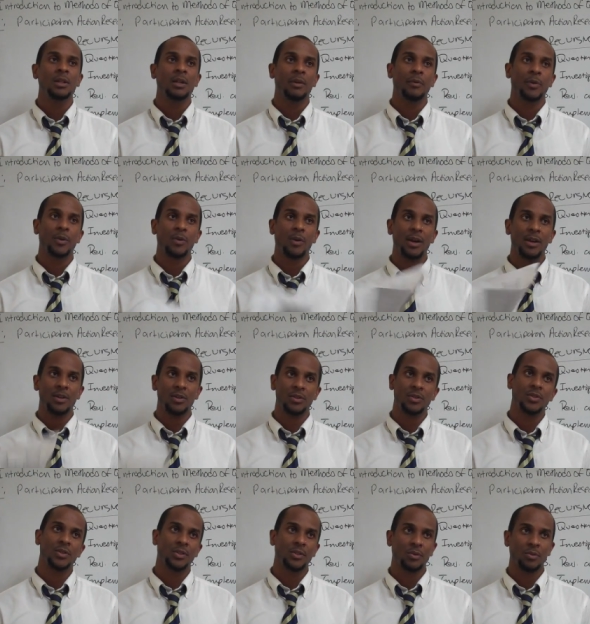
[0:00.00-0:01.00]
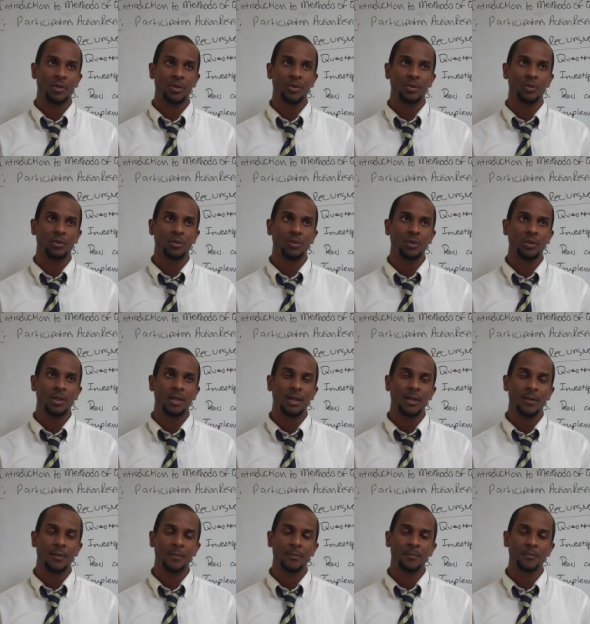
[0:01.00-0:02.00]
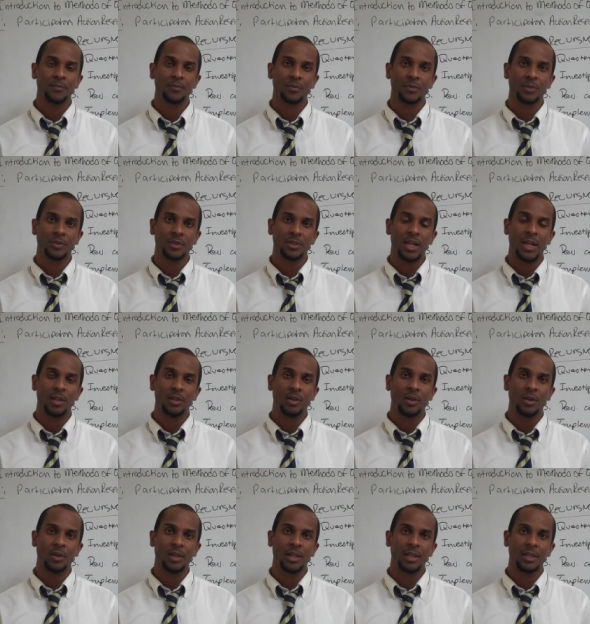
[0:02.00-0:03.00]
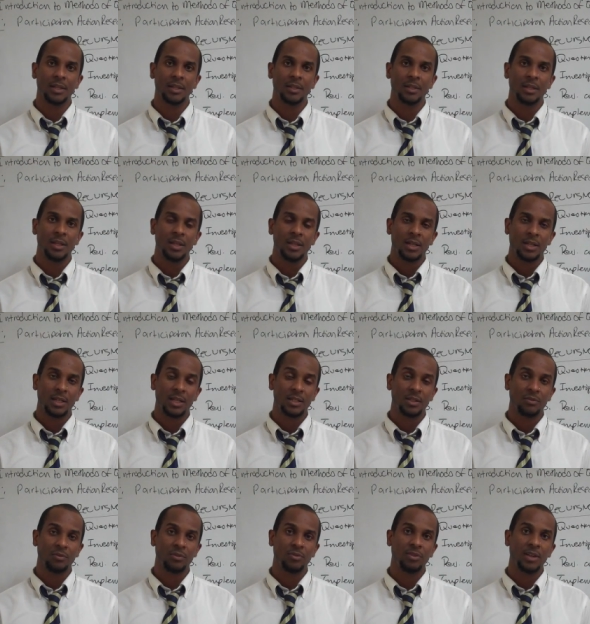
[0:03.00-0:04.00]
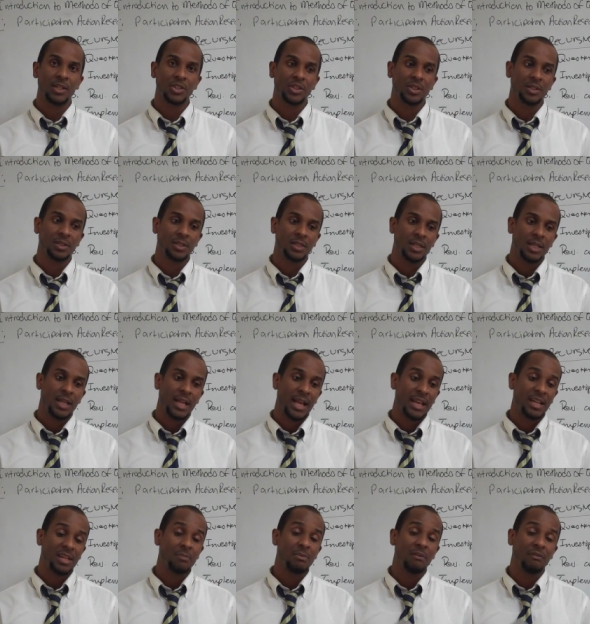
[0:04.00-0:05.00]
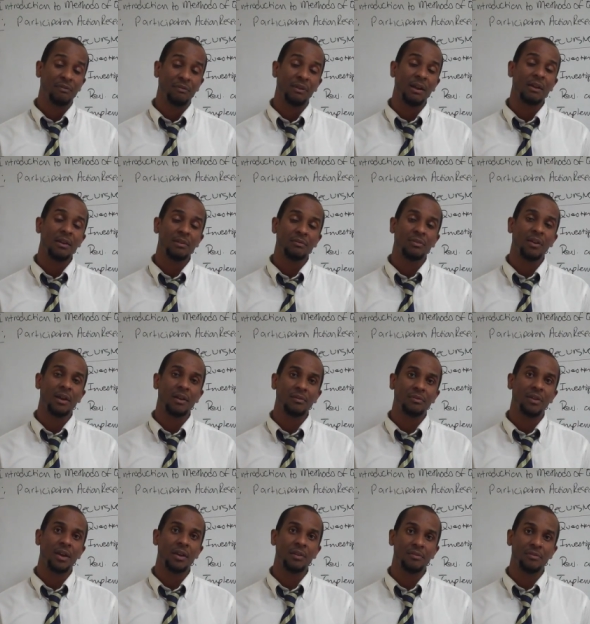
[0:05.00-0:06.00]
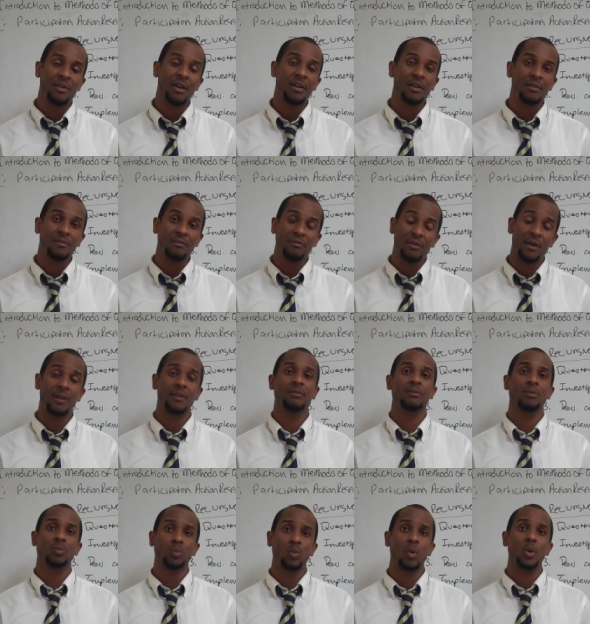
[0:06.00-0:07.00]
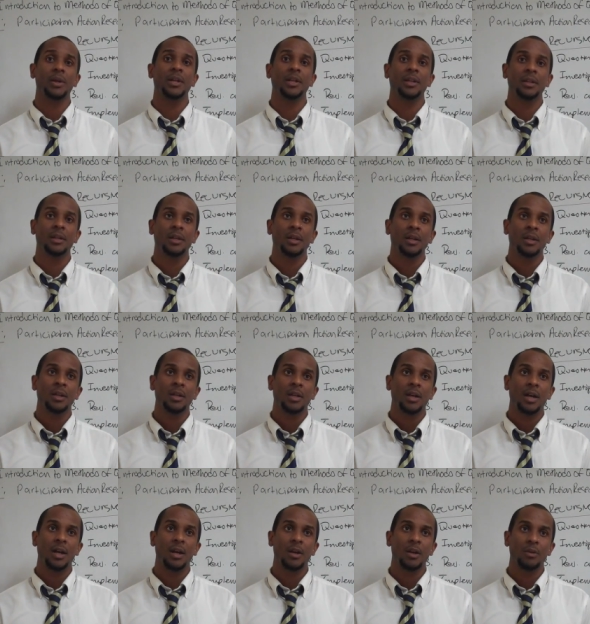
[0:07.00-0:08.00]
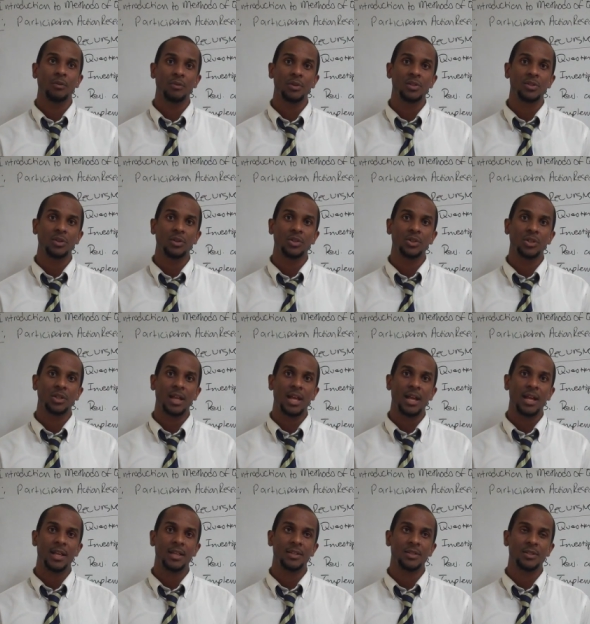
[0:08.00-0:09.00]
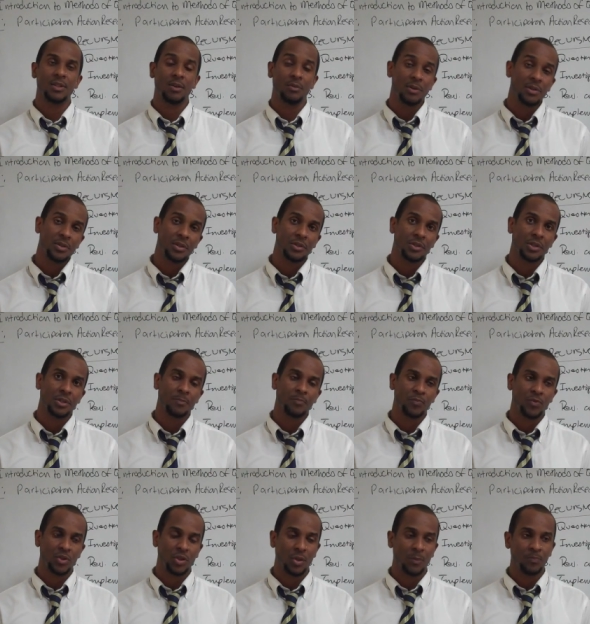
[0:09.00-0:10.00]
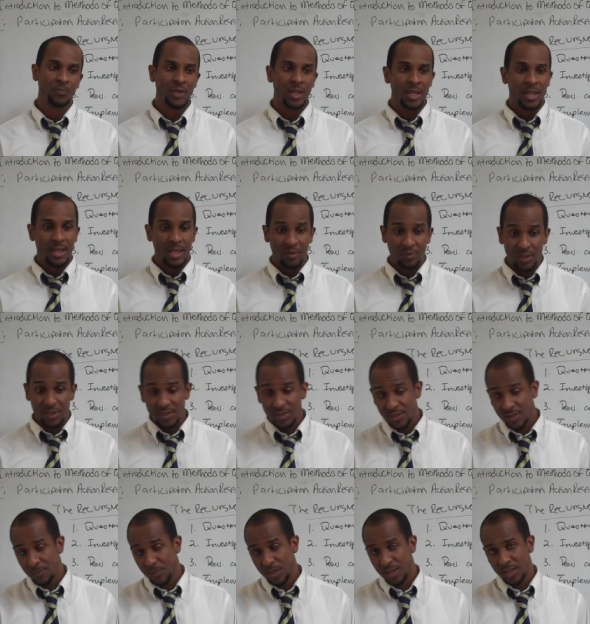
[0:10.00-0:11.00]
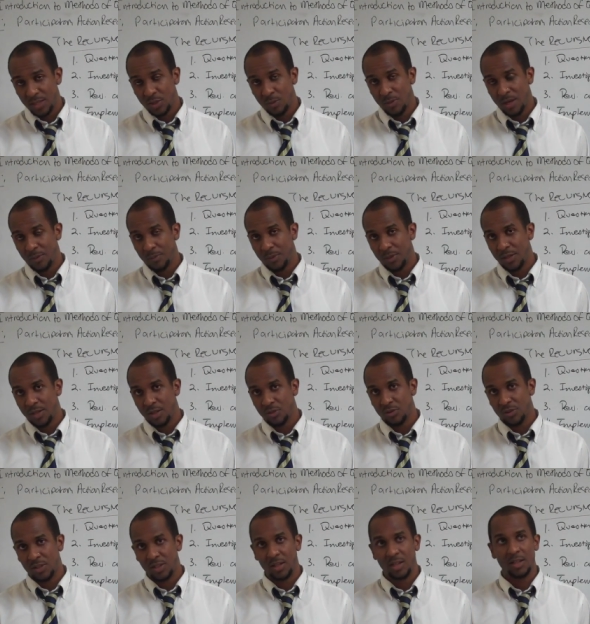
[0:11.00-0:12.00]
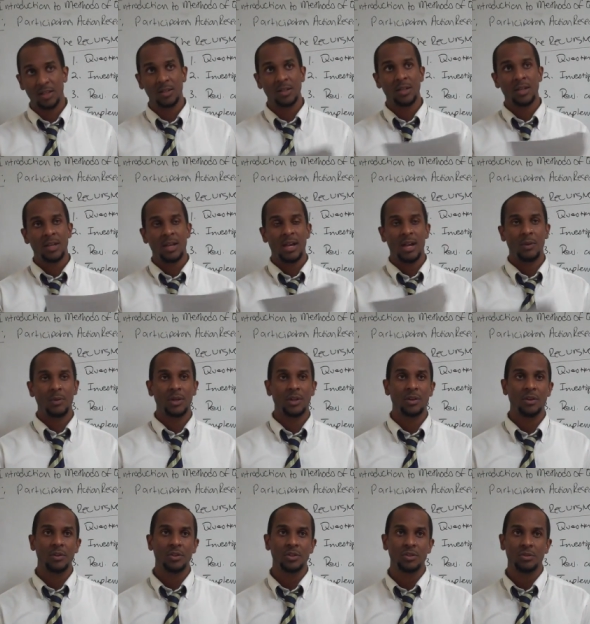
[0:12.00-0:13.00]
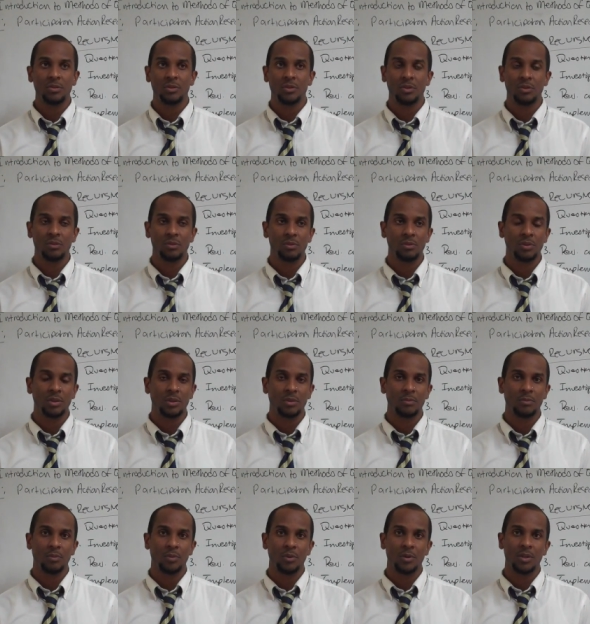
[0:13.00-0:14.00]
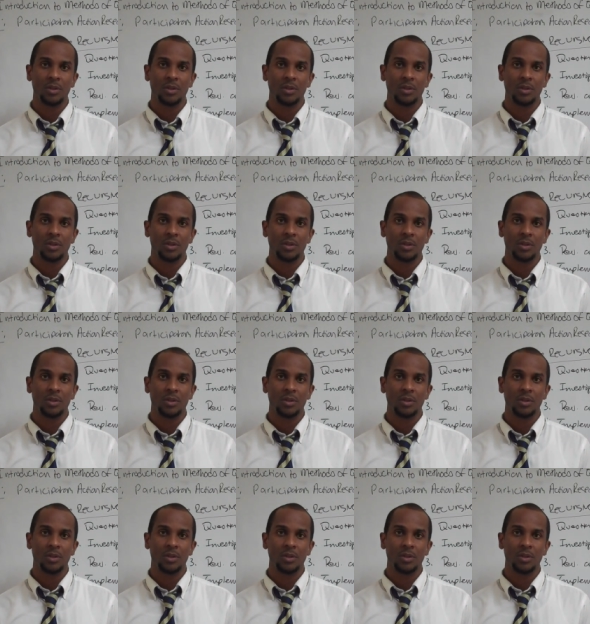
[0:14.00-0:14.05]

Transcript: It requires critical um, dialogue and collective reflection, and it can be very, very, very, very, very rewarding uh, research as a researcher. So if this is something that you might be interested in, I would encourage you to look more